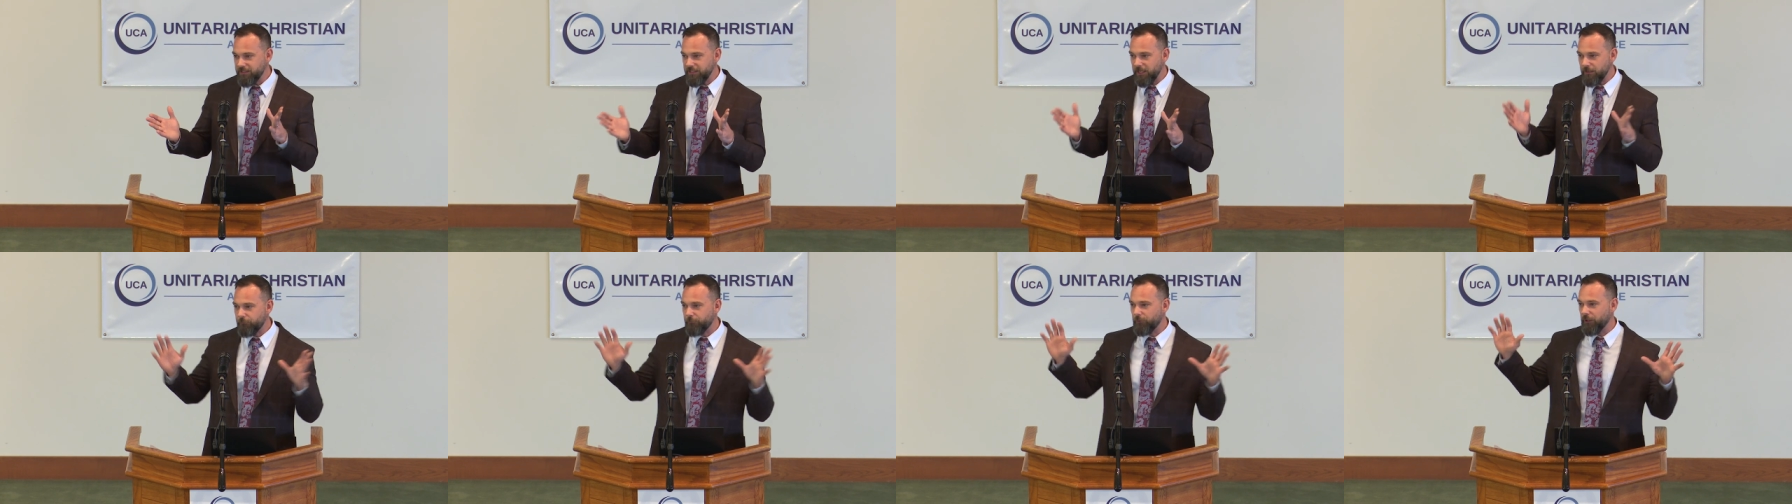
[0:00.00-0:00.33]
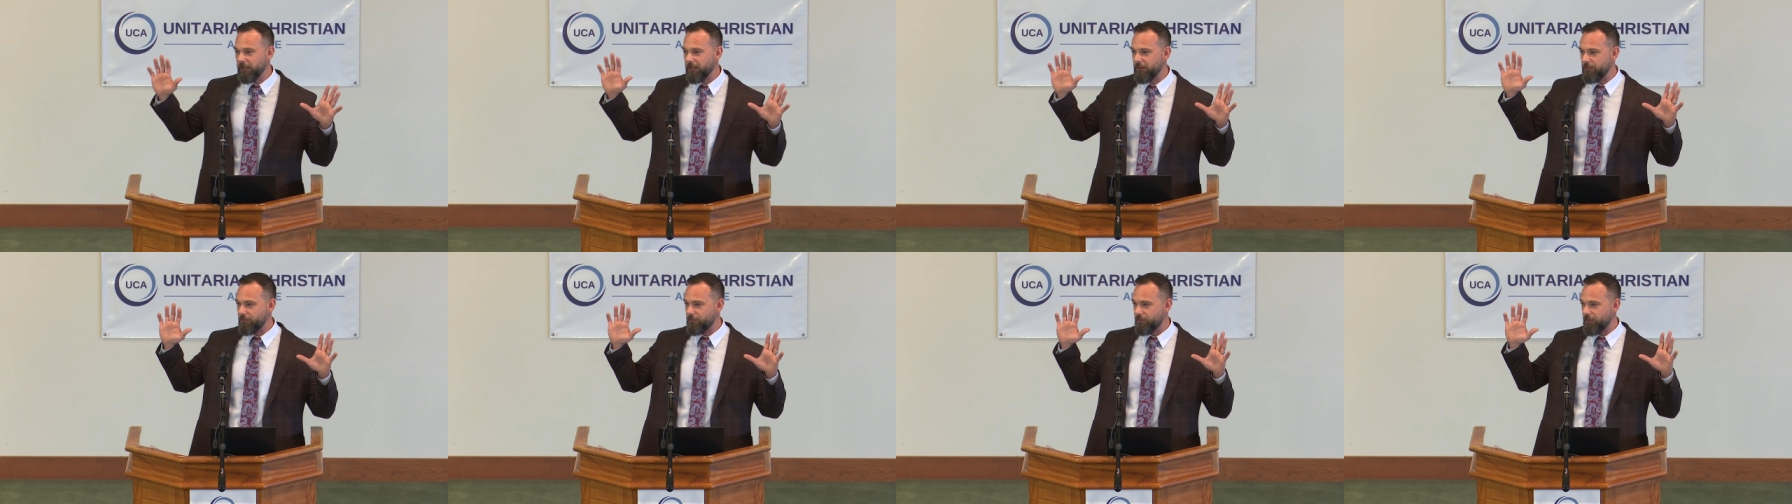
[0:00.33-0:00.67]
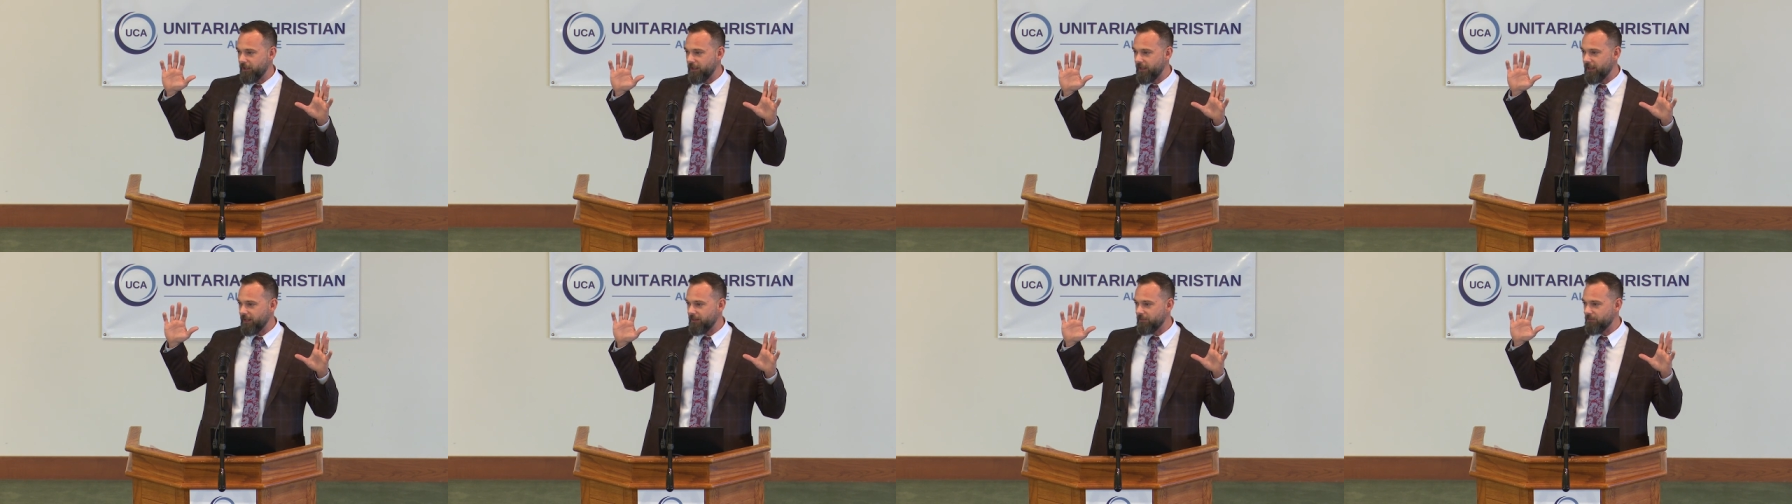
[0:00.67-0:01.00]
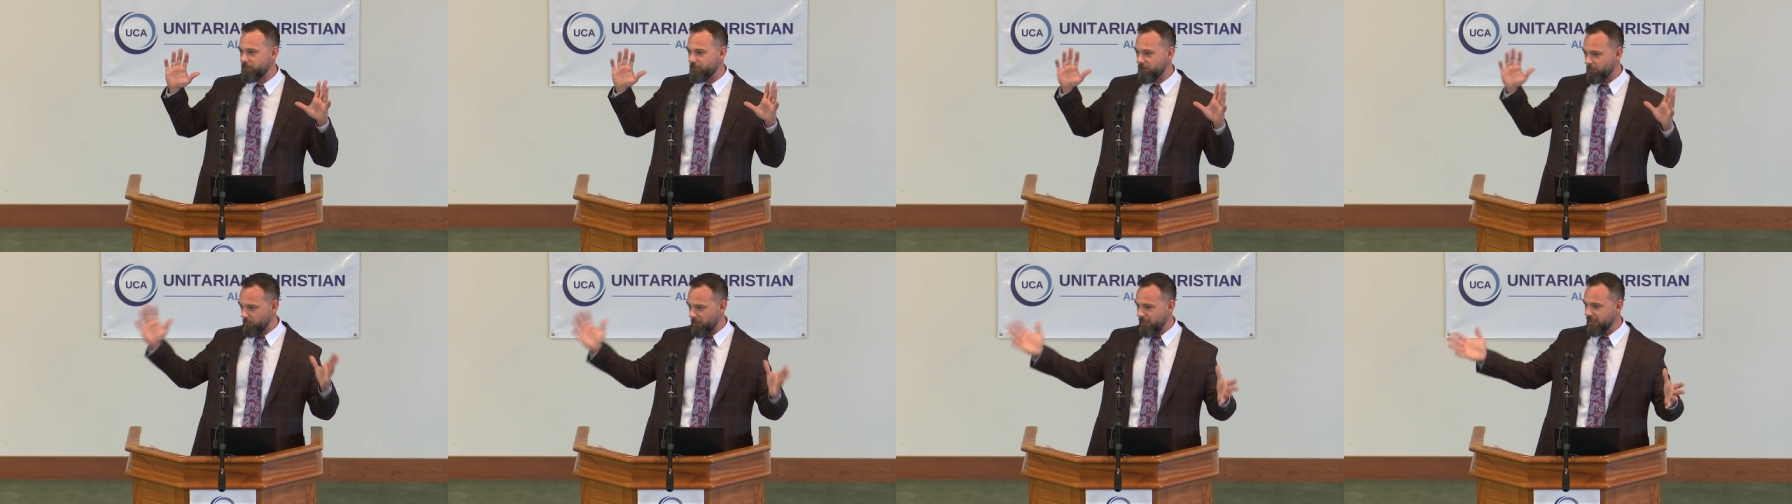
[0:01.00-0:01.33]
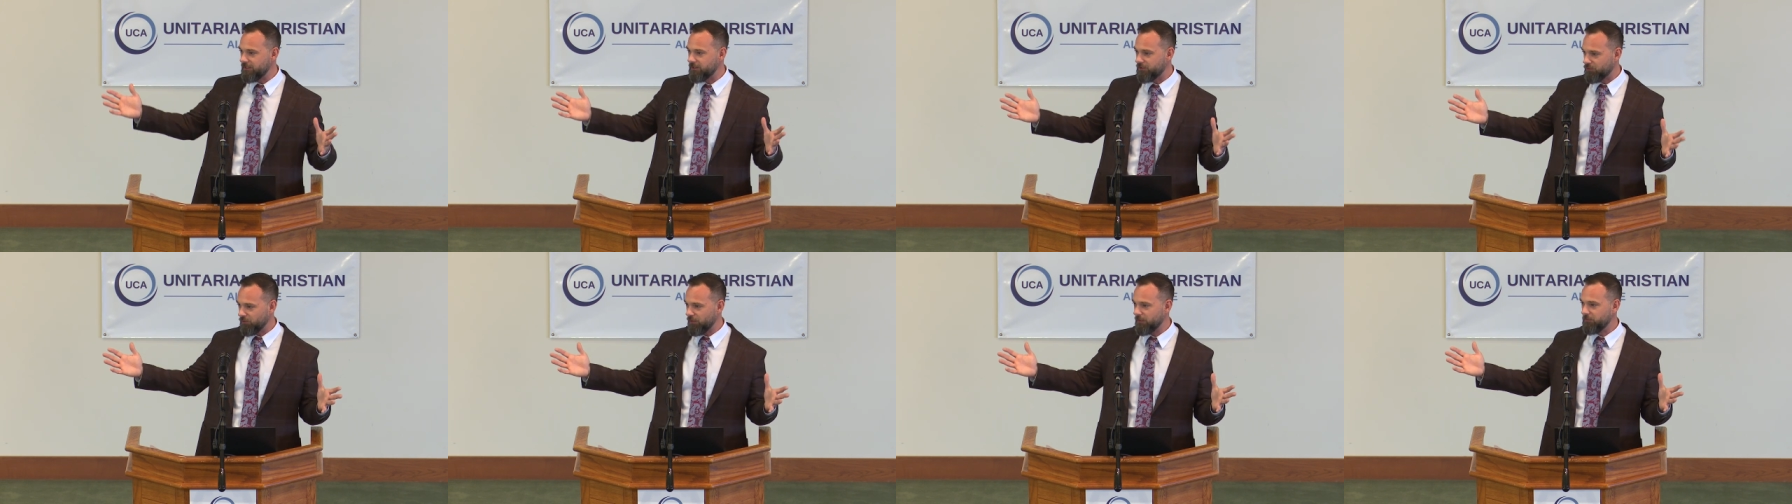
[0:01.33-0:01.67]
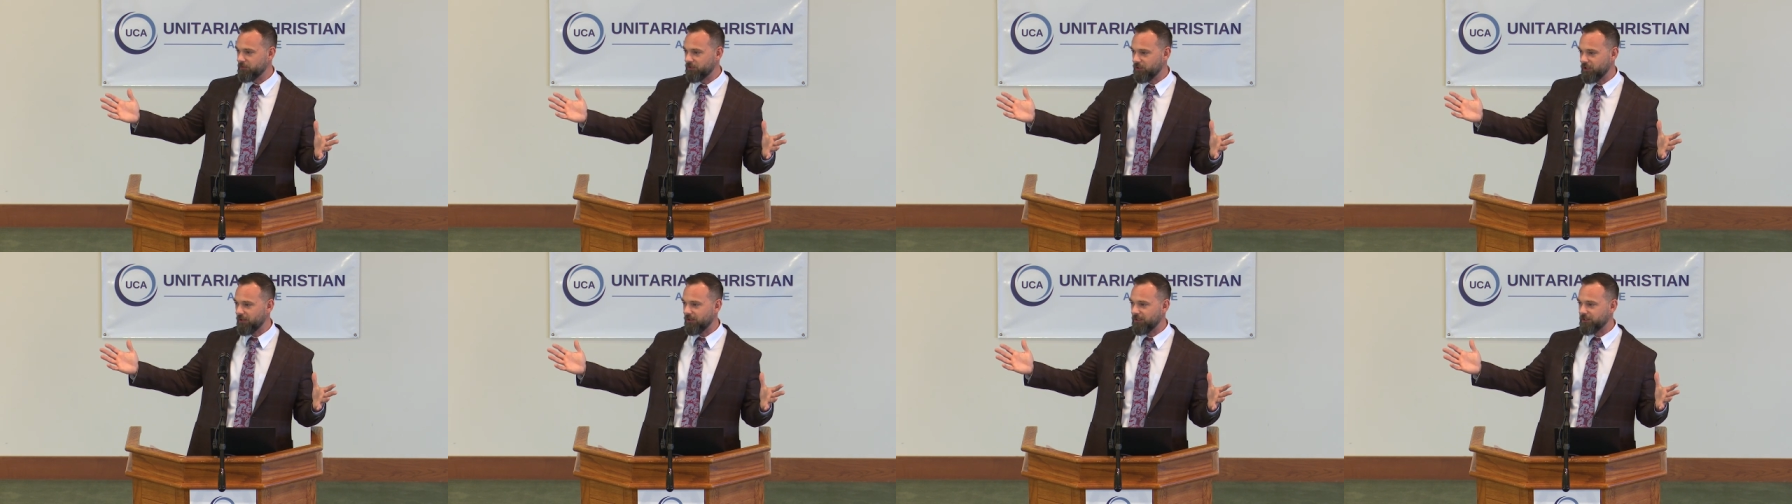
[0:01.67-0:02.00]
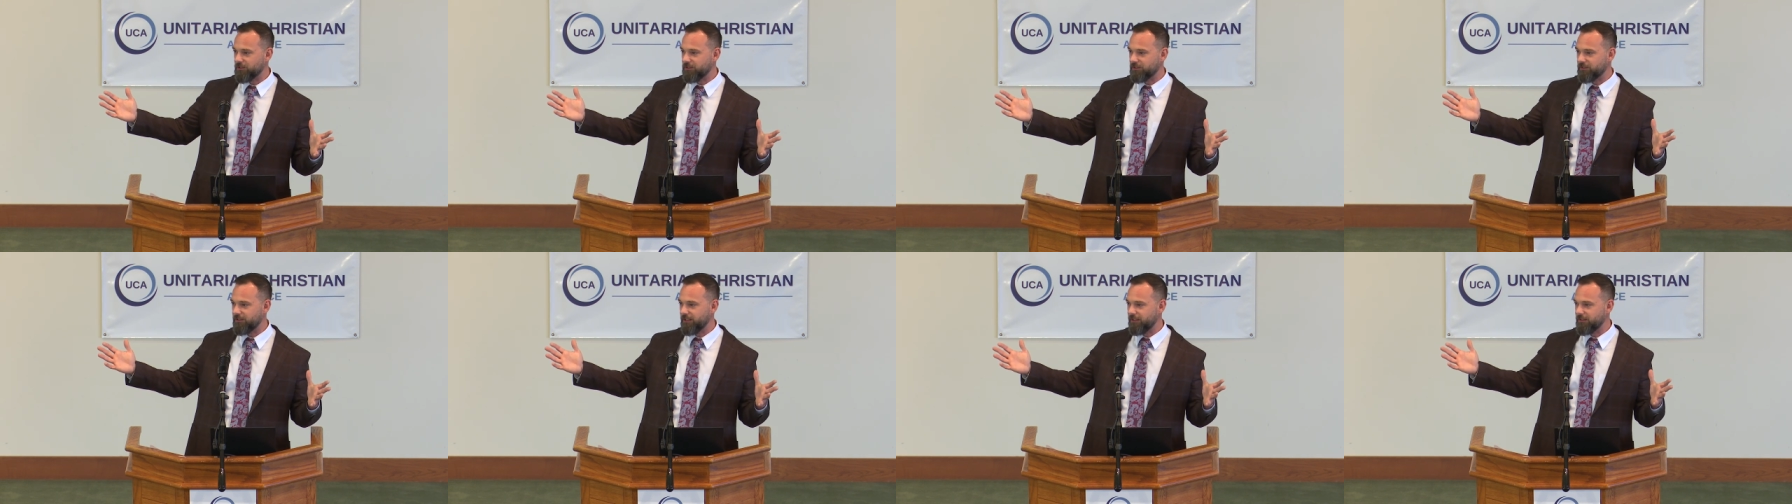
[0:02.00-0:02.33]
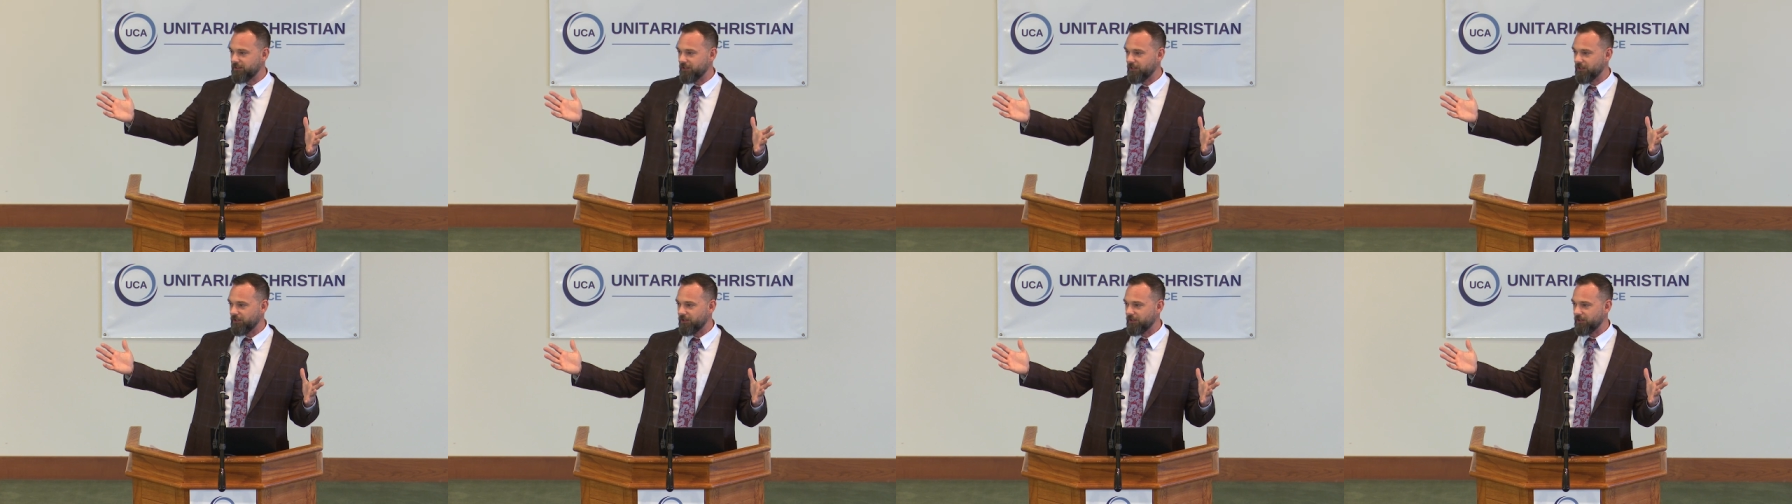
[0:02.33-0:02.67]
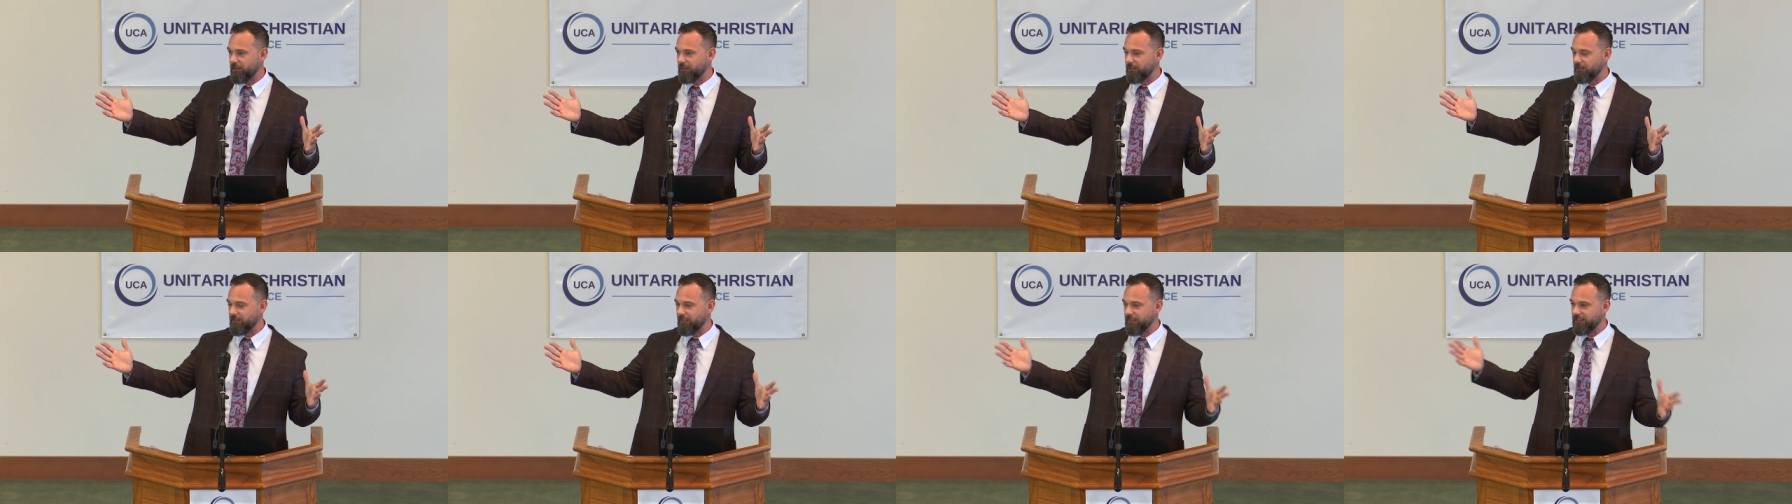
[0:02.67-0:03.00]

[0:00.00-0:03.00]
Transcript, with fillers: different than the mainstream church that they're